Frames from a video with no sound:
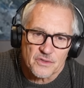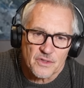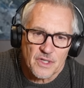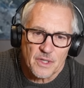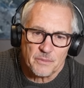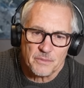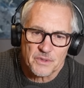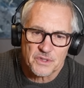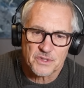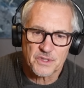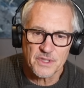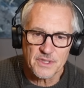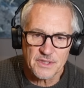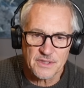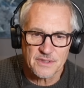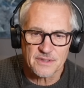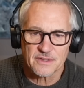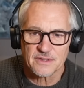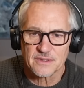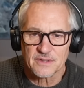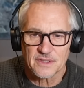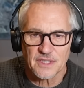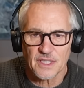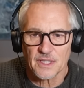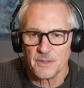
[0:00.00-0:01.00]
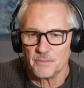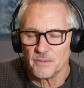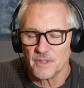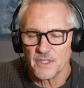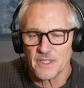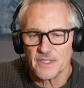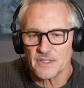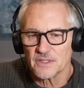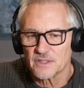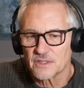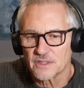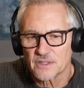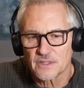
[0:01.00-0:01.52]
Real Madrid team
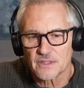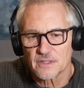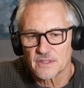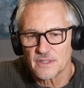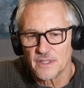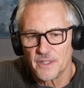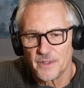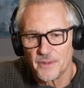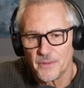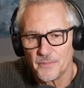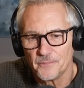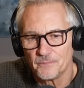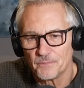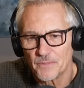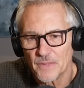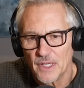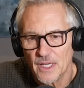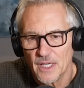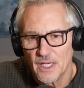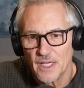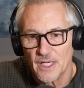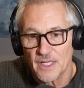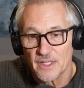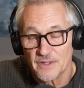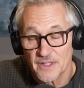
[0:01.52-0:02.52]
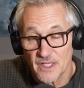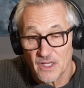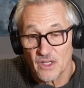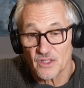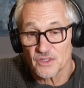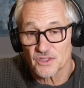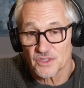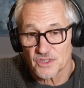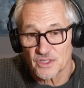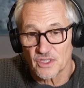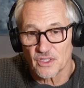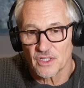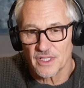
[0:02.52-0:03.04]
and they are
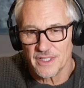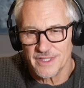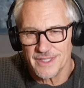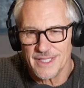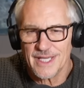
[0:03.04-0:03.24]
struggling.